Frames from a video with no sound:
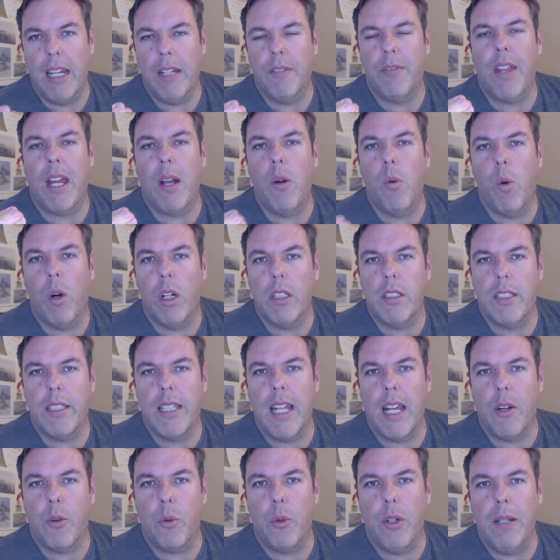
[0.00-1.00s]
and if they watch
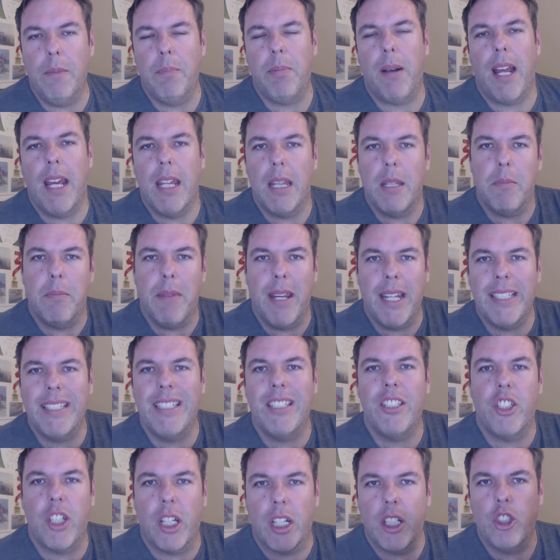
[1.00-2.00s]
that replay, the
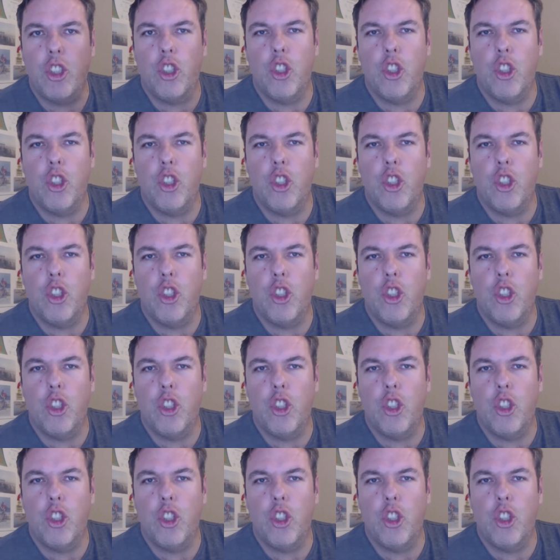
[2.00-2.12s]
messaging